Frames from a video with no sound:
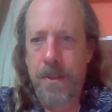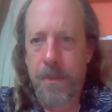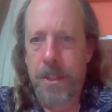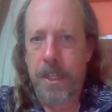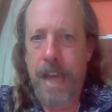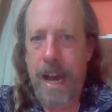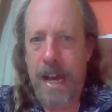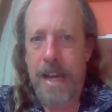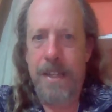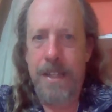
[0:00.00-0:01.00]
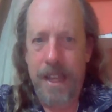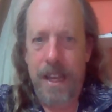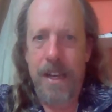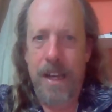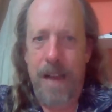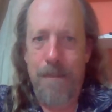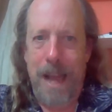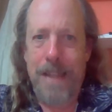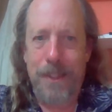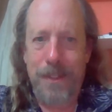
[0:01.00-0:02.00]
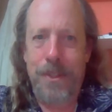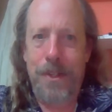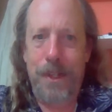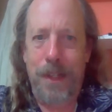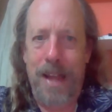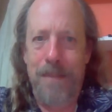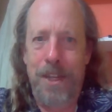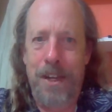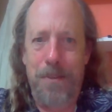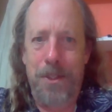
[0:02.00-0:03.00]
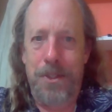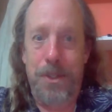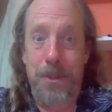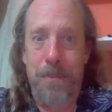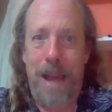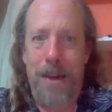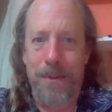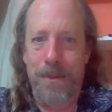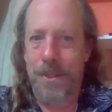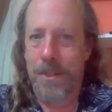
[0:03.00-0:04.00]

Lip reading: with a guide I might consider climbing up the two mountains.